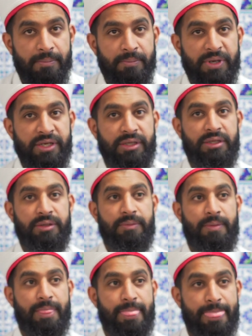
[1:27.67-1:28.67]
Many
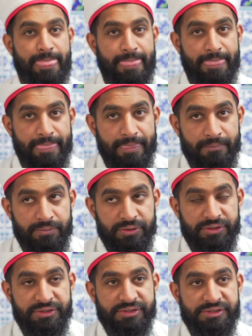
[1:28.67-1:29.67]

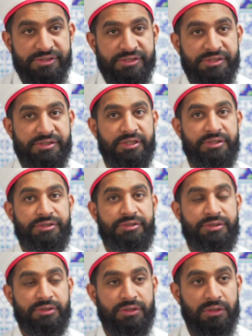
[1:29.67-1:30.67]
brothers and
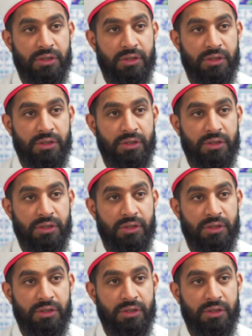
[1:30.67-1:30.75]
sisters